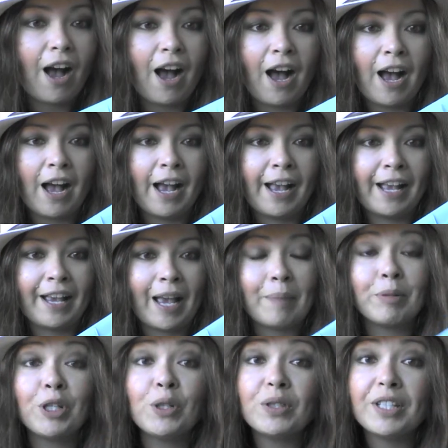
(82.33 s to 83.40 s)
I am
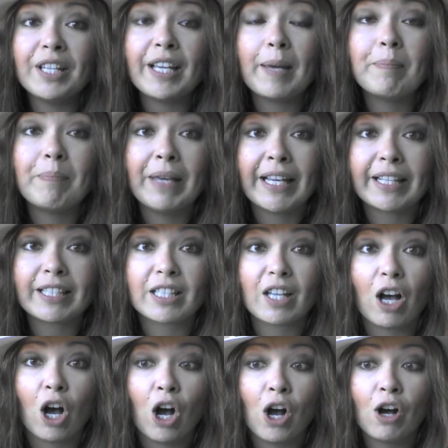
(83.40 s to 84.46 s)
using a mix
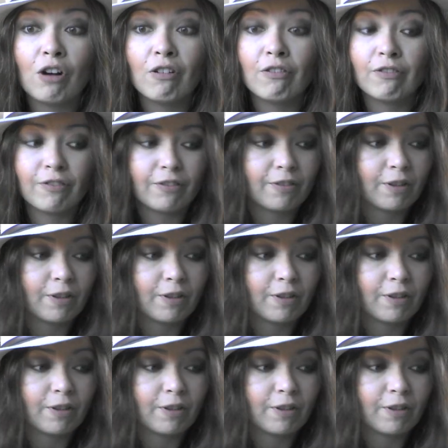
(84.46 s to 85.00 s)
of